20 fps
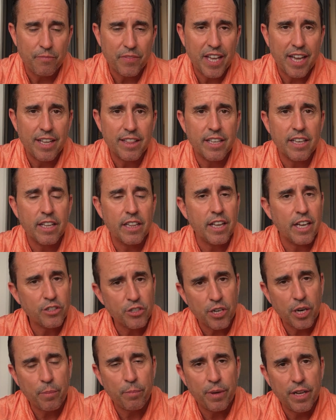And the
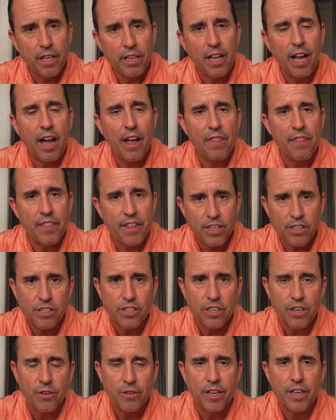electric bill on this
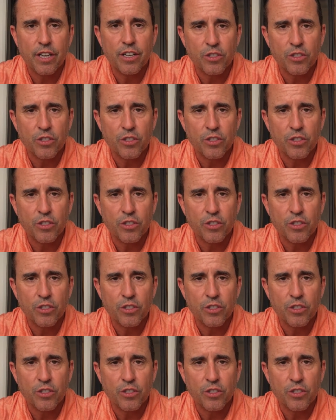unit